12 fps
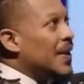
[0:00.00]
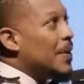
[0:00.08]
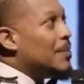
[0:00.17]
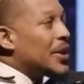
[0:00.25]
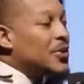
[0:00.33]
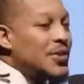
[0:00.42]

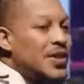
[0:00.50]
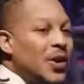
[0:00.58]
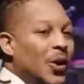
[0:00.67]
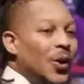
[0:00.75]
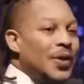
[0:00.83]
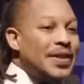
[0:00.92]
But you see,
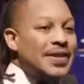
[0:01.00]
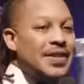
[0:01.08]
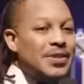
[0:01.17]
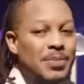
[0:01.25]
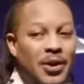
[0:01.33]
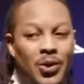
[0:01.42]
all this
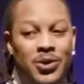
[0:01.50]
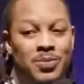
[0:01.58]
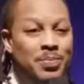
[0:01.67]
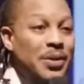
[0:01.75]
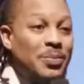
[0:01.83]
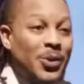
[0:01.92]
is because
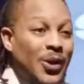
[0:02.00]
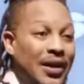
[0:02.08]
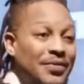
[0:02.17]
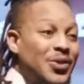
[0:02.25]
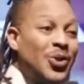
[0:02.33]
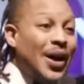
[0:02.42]
people
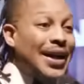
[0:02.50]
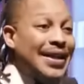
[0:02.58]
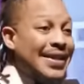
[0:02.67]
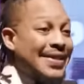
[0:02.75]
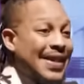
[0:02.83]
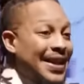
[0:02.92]
have no
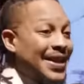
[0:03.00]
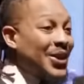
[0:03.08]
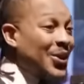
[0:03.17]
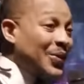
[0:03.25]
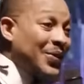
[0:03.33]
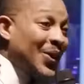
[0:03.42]
understanding
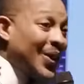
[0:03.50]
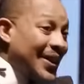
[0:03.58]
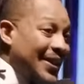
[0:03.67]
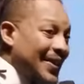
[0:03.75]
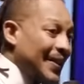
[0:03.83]
of God.